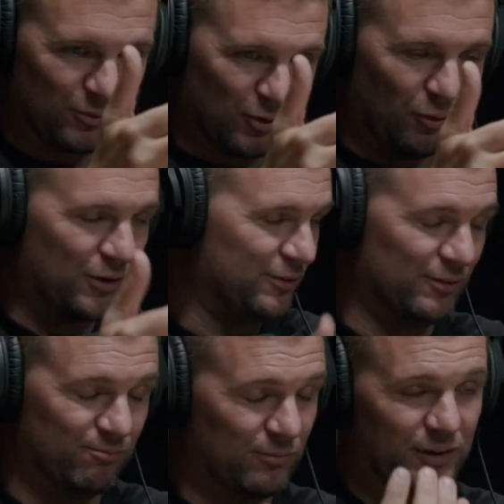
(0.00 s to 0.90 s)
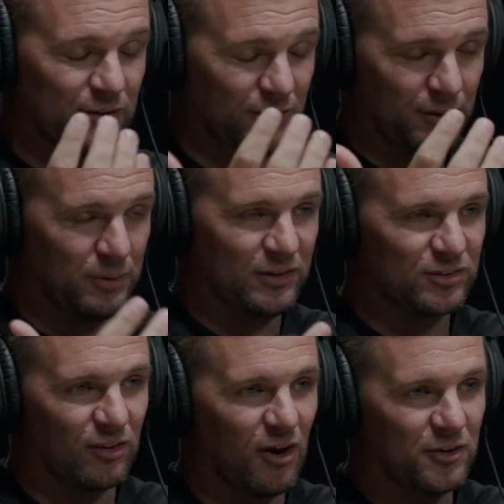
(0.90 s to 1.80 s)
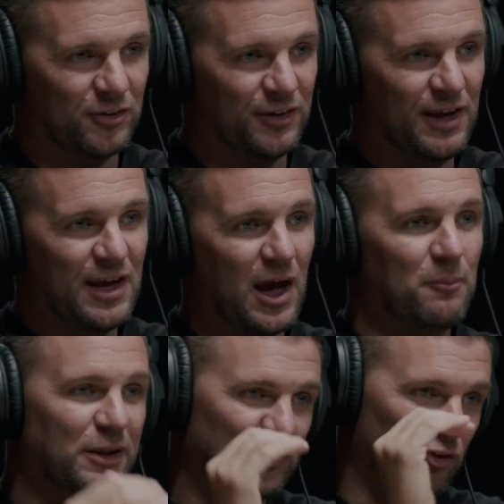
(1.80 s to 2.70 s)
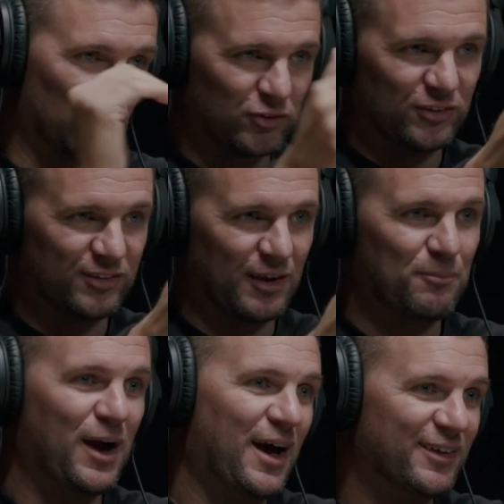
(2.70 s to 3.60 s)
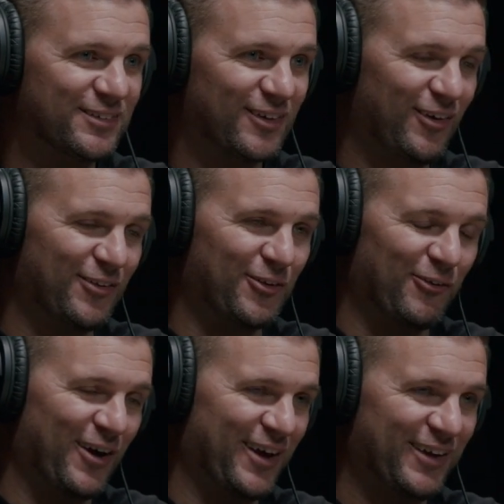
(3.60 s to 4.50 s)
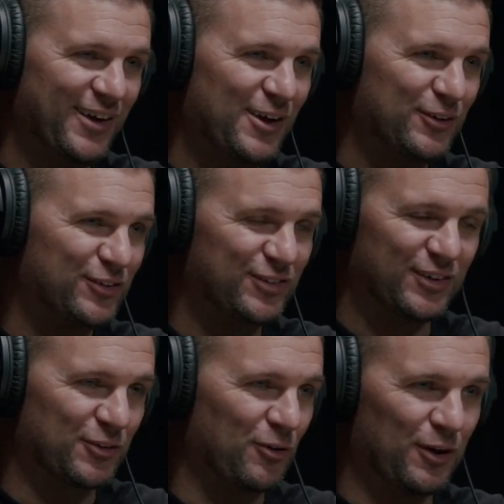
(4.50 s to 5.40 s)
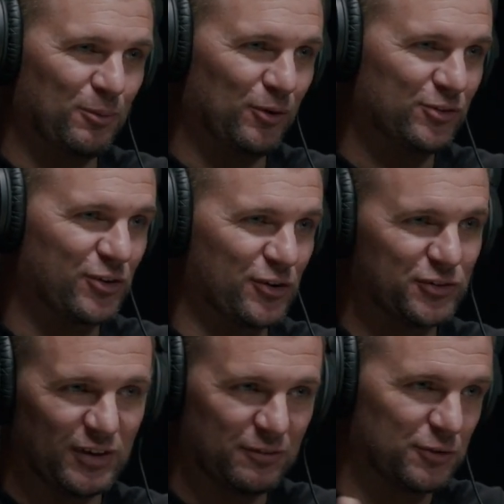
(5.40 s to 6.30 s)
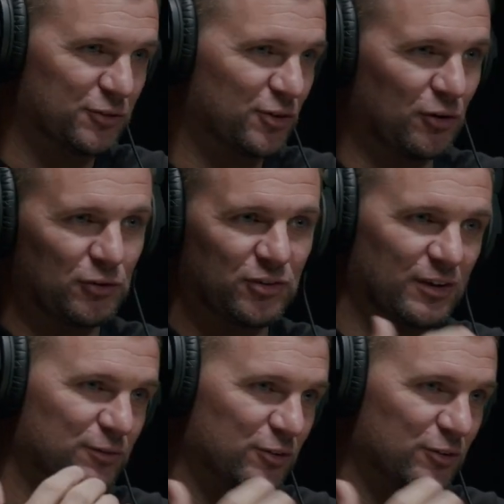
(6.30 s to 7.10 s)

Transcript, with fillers: going to literally be slaughtered. How many churches they passed on the way? Yeah. Just incredible. Church after church after